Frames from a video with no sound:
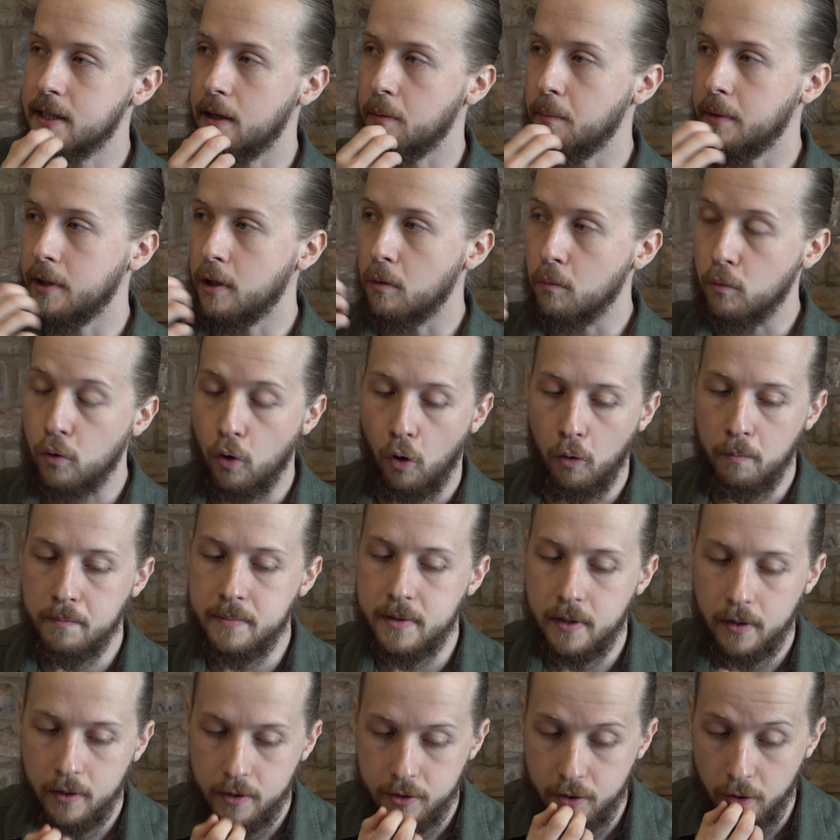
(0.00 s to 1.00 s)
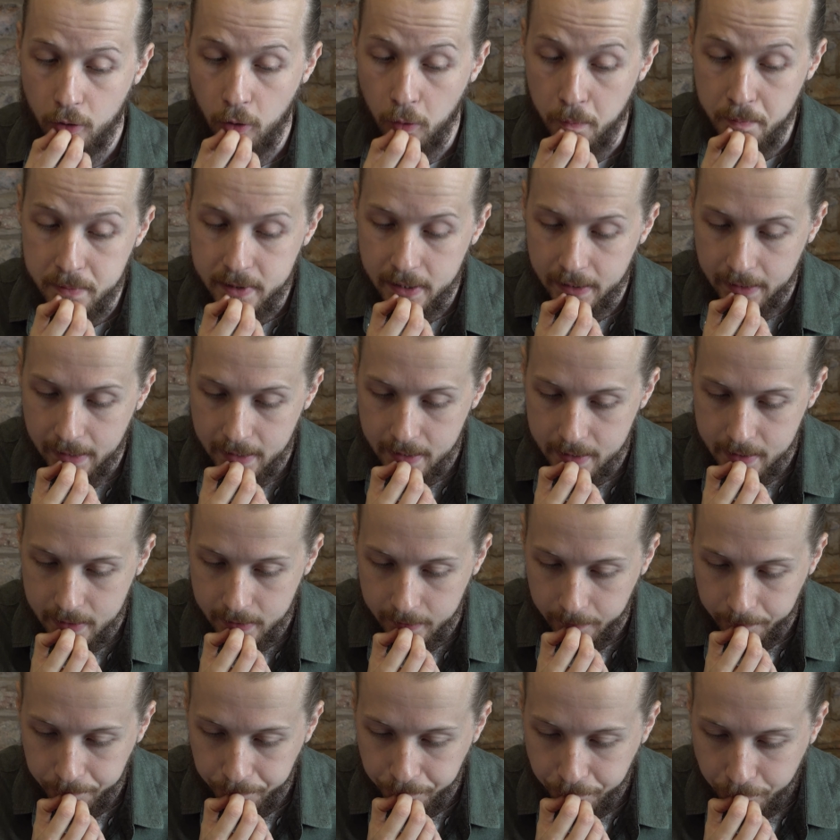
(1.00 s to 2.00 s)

that we don't succumb to this.